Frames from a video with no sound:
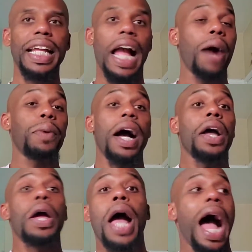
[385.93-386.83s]
Like
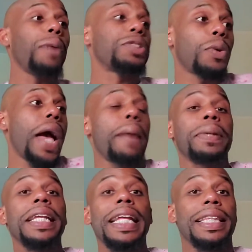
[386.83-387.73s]
I was so
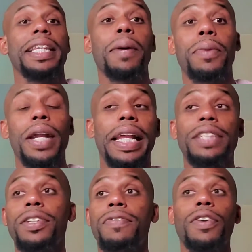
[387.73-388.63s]
happy to get the number and
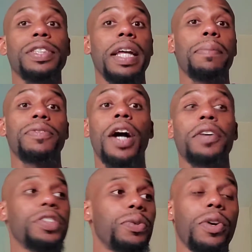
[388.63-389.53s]
get to the first step of
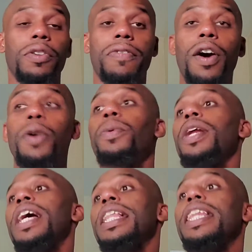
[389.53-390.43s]
talking to her on the phone.
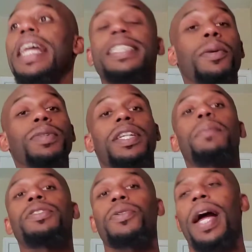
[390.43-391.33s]
The next step was
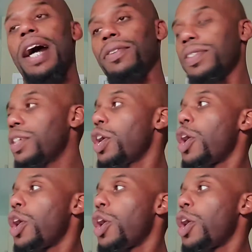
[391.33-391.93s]
coming to her house.